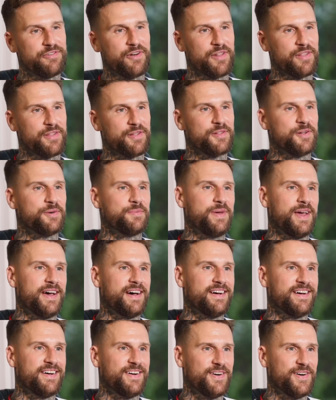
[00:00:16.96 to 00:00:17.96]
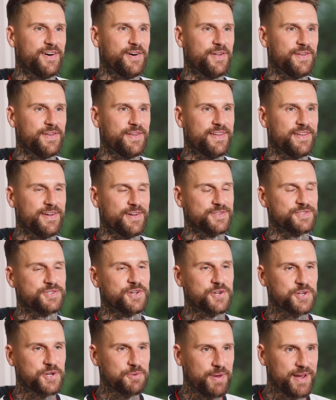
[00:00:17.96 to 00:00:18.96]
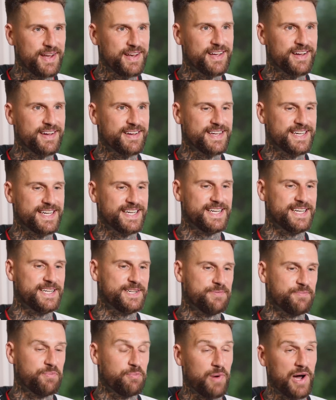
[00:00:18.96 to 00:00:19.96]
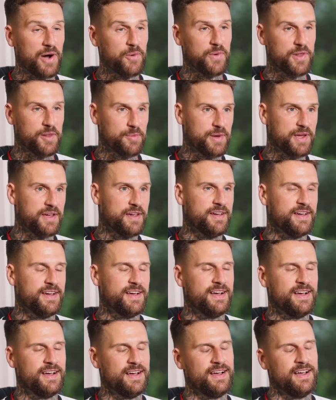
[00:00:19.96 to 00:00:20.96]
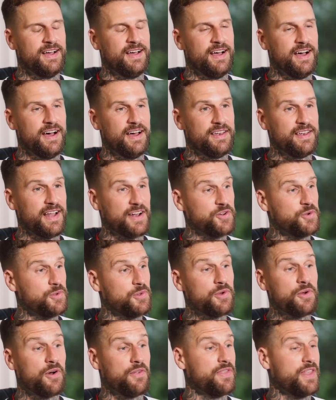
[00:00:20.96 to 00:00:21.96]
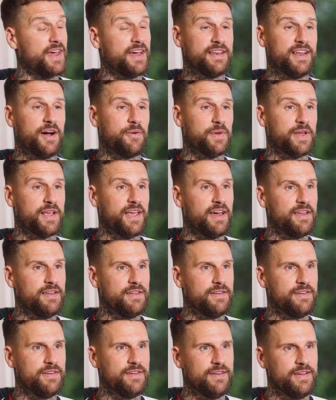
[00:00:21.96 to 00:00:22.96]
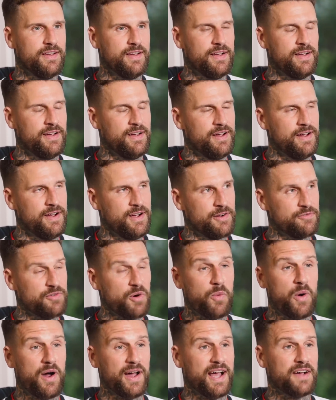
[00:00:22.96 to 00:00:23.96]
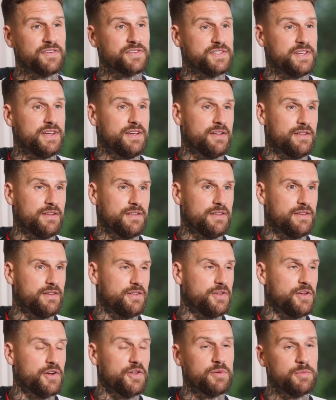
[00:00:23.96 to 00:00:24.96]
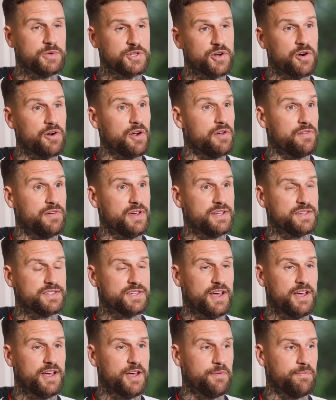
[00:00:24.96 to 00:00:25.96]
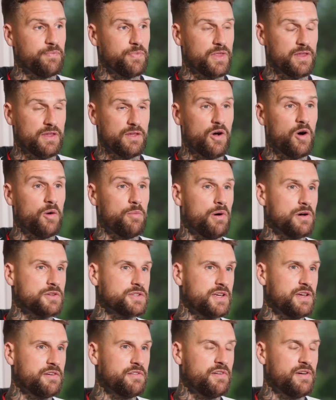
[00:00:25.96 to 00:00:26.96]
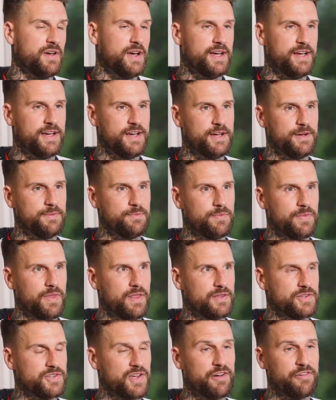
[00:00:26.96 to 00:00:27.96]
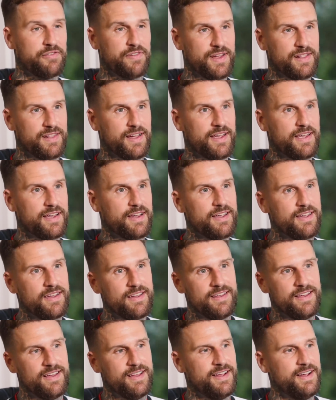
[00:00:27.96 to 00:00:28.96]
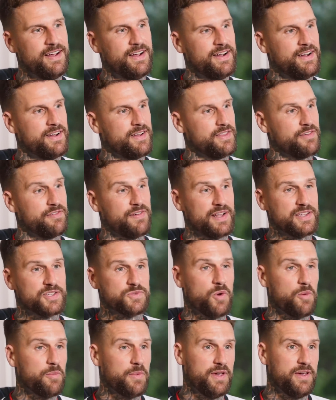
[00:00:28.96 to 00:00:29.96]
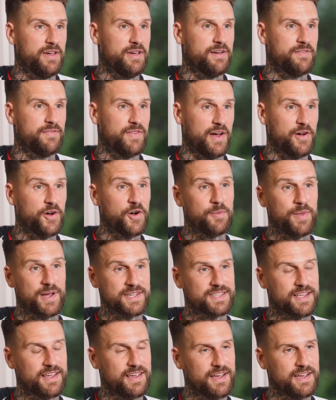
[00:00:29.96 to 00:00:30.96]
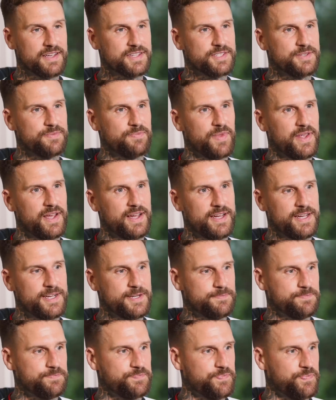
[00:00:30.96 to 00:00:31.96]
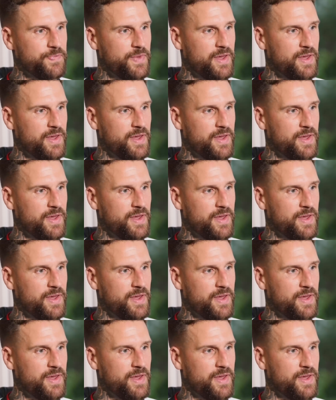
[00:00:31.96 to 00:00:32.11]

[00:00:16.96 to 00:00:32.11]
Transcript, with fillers: follow the club yet on, on social media, um, but I will be. And I do look on there now and again, and from what I have seen, uh, you know, the majority of it's um, all positive. Um, so I feel like the fans want me here. I hope that's the case. Um,